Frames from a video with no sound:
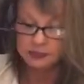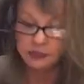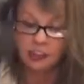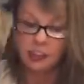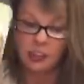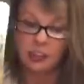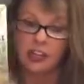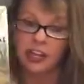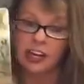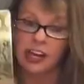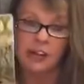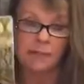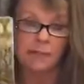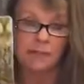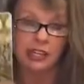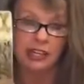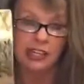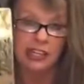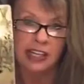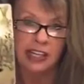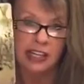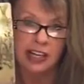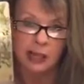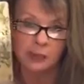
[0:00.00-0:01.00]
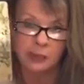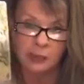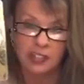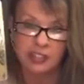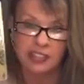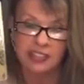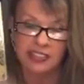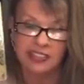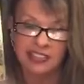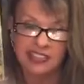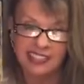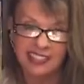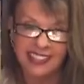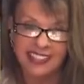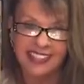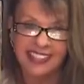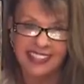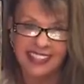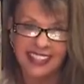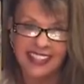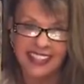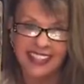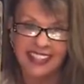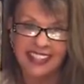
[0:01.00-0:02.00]
you're going to have many options.
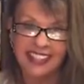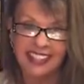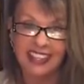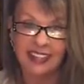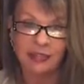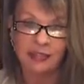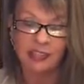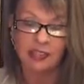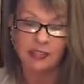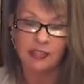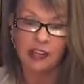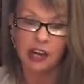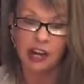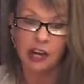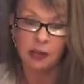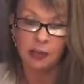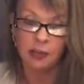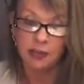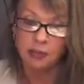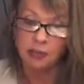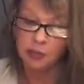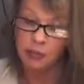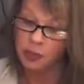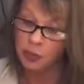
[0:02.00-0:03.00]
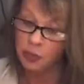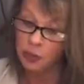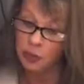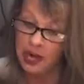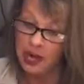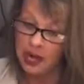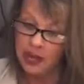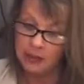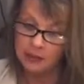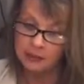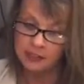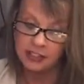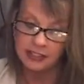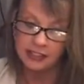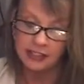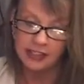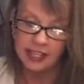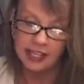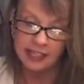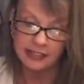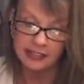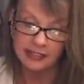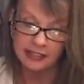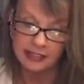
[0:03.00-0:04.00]
Seven of Cups, but you have to
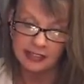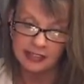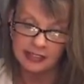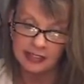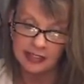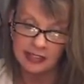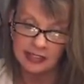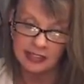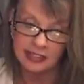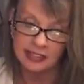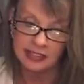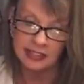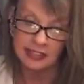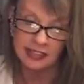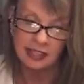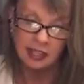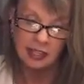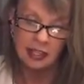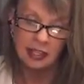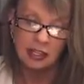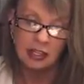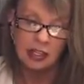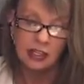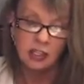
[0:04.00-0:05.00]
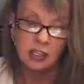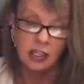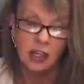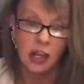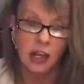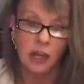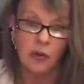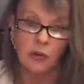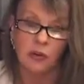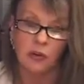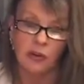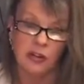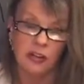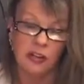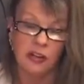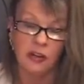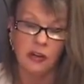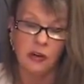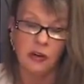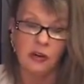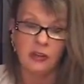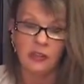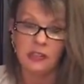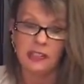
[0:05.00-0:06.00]
let this go,
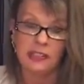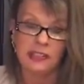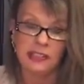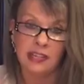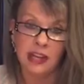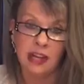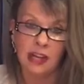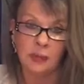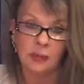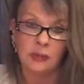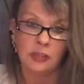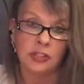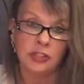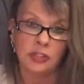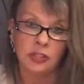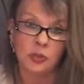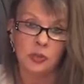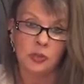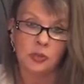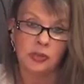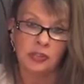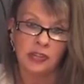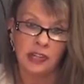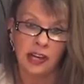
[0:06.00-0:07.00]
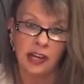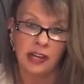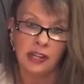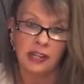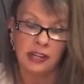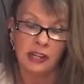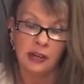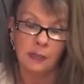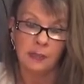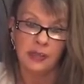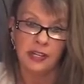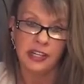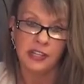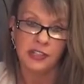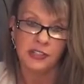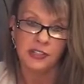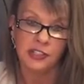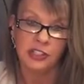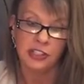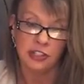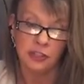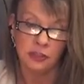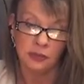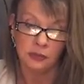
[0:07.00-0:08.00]
or these options will not appear
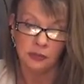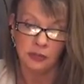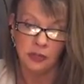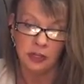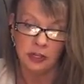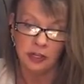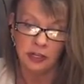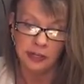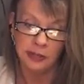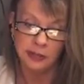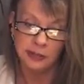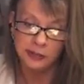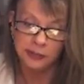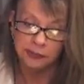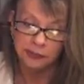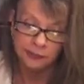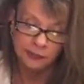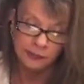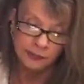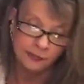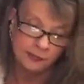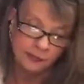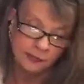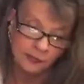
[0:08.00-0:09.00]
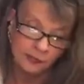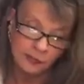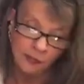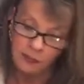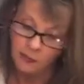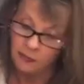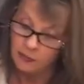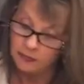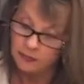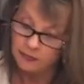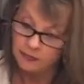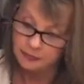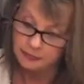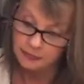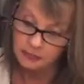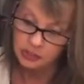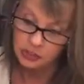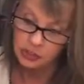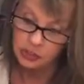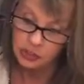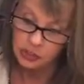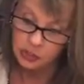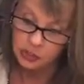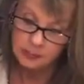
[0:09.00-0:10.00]
to you, Virgo.
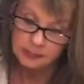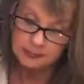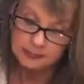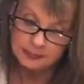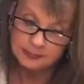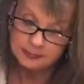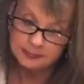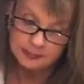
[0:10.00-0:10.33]
So,